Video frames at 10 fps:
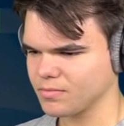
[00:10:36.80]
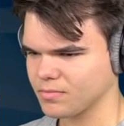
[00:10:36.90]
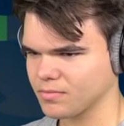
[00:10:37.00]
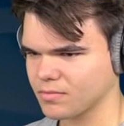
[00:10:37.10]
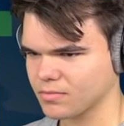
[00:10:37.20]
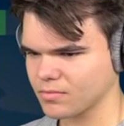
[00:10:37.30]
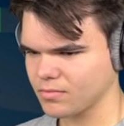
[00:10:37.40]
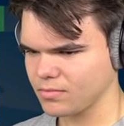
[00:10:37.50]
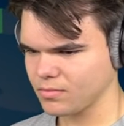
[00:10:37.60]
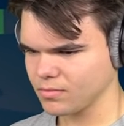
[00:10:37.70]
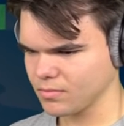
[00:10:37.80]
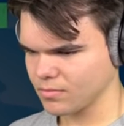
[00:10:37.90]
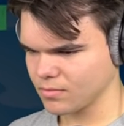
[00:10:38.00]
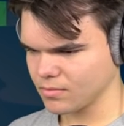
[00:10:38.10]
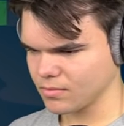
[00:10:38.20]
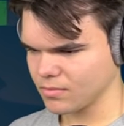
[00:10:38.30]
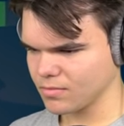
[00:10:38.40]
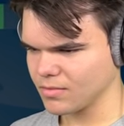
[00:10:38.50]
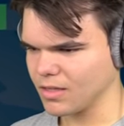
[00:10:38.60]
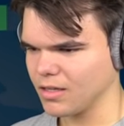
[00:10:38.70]
him. Finish this cheater. Where did he
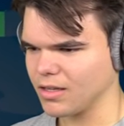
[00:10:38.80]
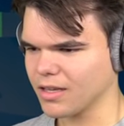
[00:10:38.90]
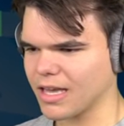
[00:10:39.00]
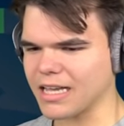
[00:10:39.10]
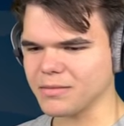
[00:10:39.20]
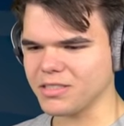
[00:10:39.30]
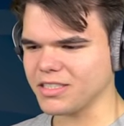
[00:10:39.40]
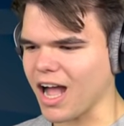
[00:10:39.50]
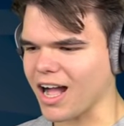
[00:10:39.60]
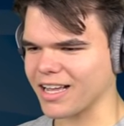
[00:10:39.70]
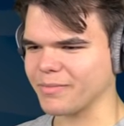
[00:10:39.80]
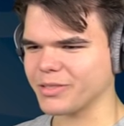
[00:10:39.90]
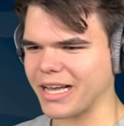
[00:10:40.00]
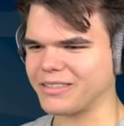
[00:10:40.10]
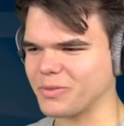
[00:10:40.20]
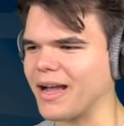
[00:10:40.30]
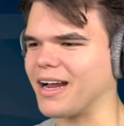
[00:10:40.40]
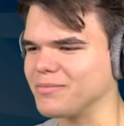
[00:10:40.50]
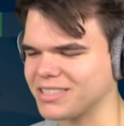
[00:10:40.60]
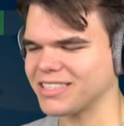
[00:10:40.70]
go? Where did he go? Guys, I'm stuck. I swear,
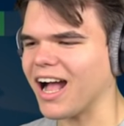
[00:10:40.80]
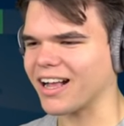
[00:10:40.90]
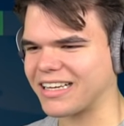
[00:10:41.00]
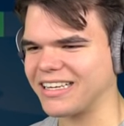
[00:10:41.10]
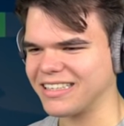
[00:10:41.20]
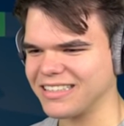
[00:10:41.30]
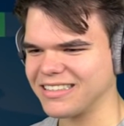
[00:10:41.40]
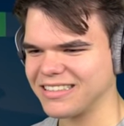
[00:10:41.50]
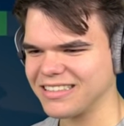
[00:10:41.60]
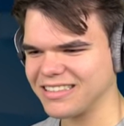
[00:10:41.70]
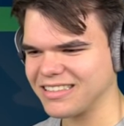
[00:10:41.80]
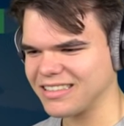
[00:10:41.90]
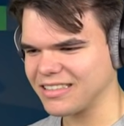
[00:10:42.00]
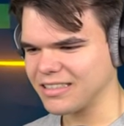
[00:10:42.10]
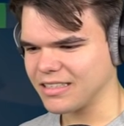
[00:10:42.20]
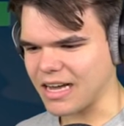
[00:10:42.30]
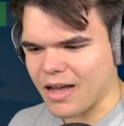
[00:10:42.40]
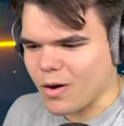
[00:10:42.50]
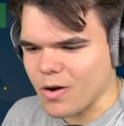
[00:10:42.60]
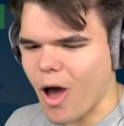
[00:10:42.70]
I'm stuck. Where?
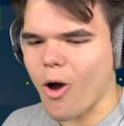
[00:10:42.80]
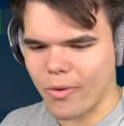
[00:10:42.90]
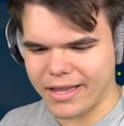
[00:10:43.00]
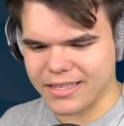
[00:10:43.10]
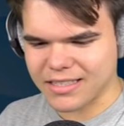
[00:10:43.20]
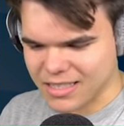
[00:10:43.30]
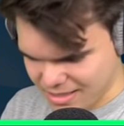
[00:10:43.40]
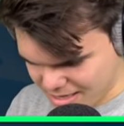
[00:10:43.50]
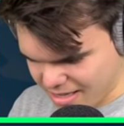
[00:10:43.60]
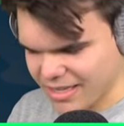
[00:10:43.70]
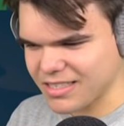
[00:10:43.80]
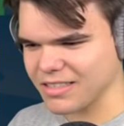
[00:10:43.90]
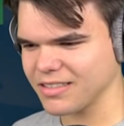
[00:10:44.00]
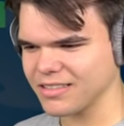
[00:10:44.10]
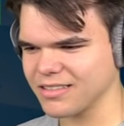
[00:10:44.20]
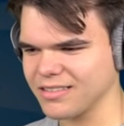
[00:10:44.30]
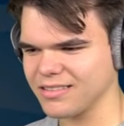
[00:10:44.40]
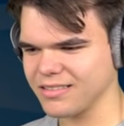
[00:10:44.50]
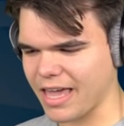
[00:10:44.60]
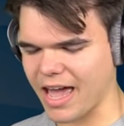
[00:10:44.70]
I don't know. It doesn't. It doesn't.
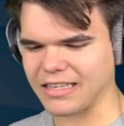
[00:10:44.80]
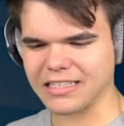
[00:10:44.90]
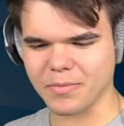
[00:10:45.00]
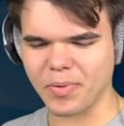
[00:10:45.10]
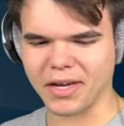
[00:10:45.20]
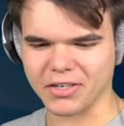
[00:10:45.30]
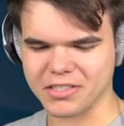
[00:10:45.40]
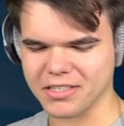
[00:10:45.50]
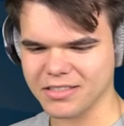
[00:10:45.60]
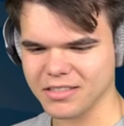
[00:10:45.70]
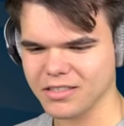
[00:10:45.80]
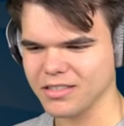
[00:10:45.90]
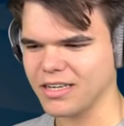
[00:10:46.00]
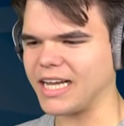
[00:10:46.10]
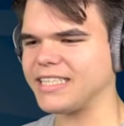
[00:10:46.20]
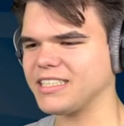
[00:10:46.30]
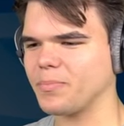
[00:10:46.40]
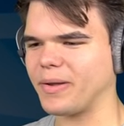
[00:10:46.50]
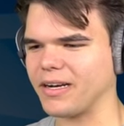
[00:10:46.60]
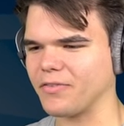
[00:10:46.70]
Yeah, I disappeared. He disappeared. I
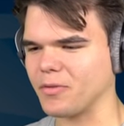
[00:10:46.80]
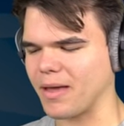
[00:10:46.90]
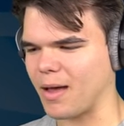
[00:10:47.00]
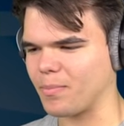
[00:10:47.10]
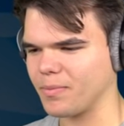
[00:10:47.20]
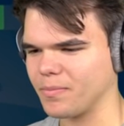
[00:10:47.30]
disappeared off the map.